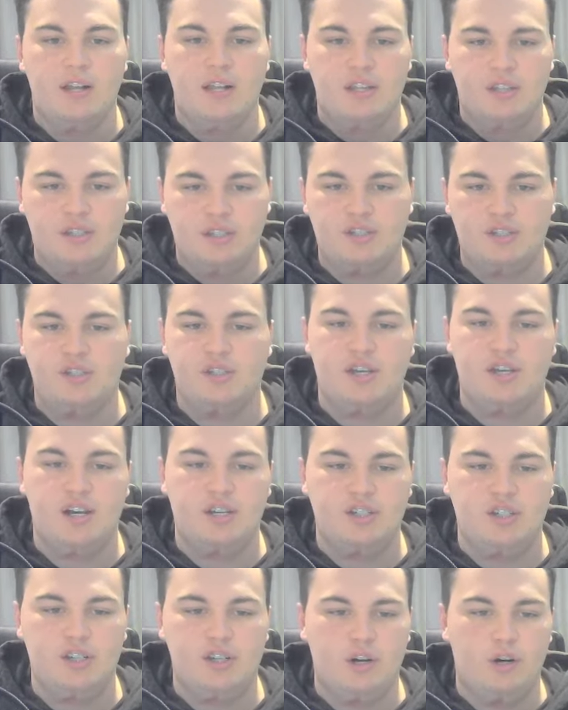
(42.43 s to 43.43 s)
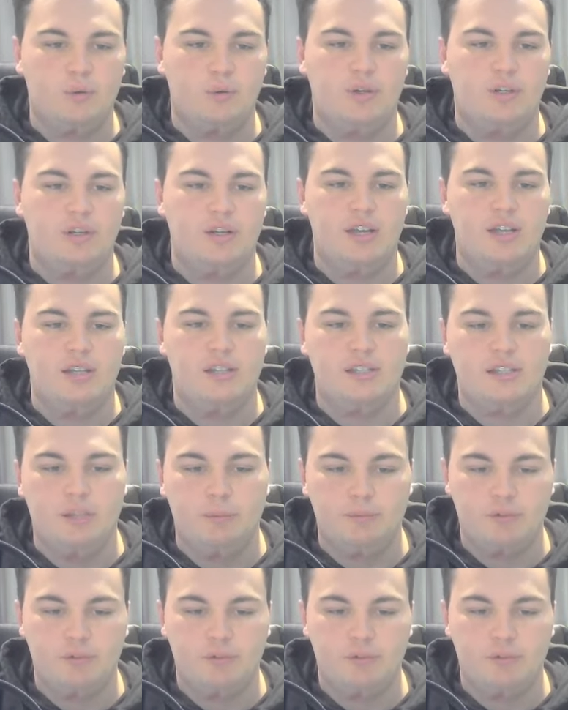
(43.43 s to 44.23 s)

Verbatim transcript: such as Archie Colgan and Slim